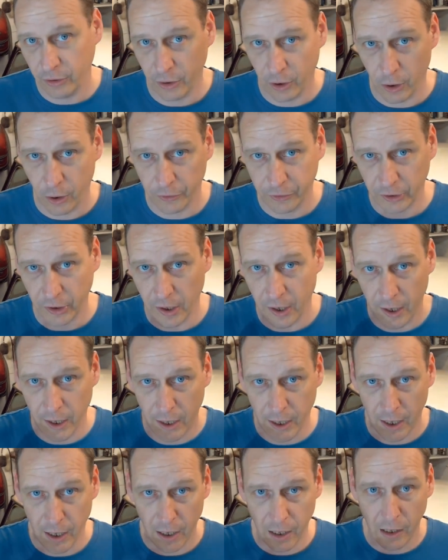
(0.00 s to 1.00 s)
got
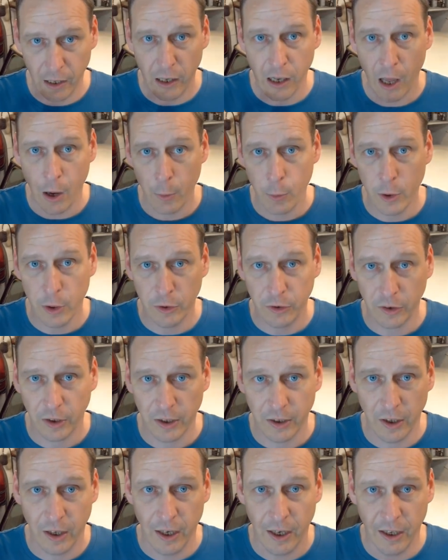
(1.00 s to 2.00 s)
lowered
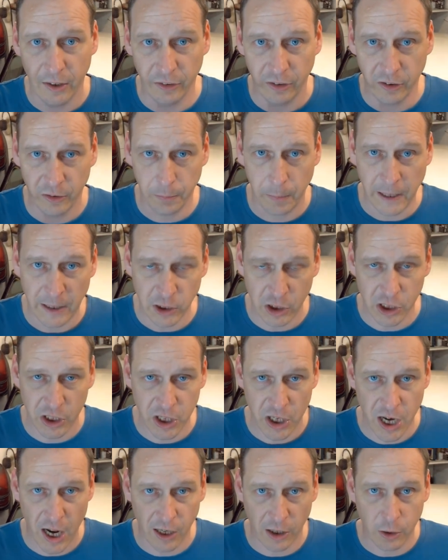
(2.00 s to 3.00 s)

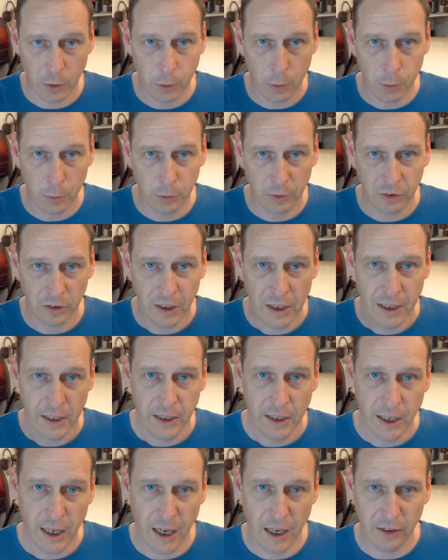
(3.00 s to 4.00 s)
suspension knuckles,
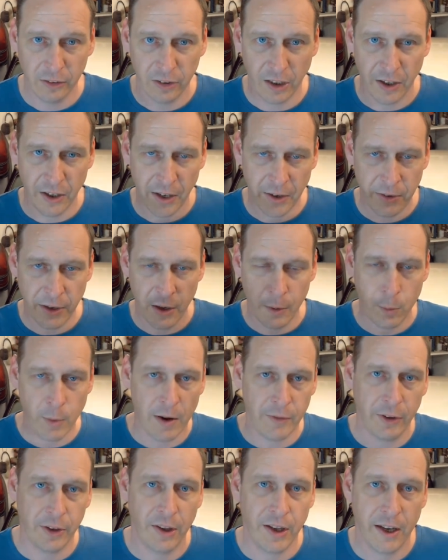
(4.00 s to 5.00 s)
so I don't know
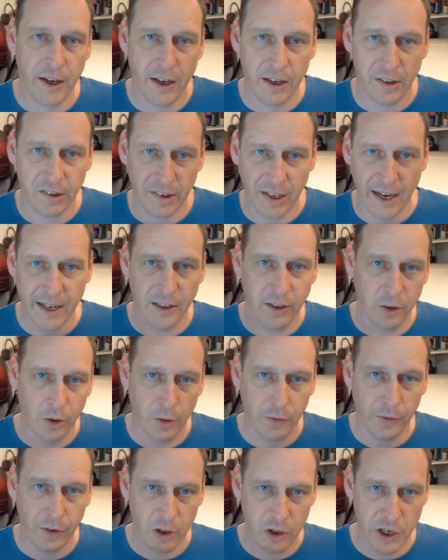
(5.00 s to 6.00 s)
whether they're standard
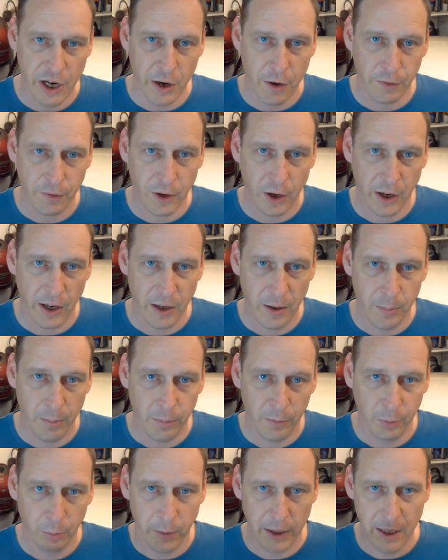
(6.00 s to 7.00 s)
off-the-shelf
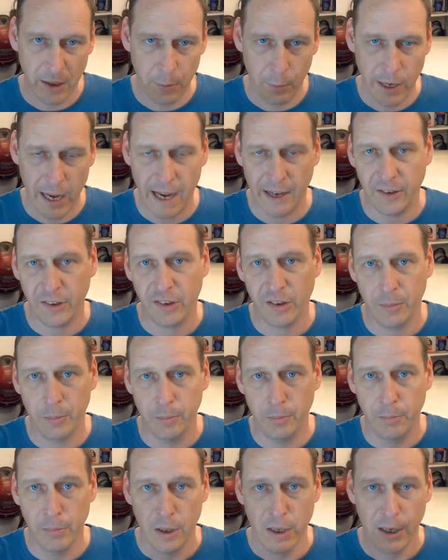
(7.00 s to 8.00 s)
items. We had
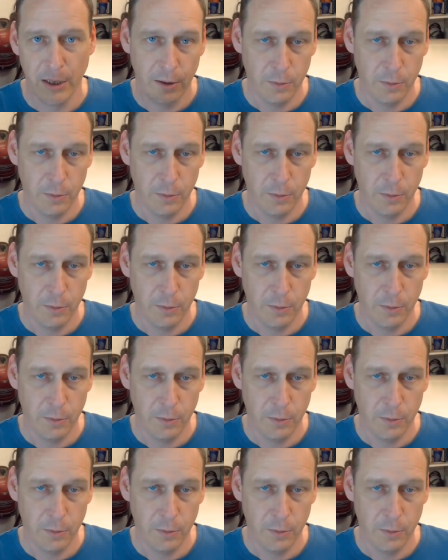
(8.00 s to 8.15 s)
some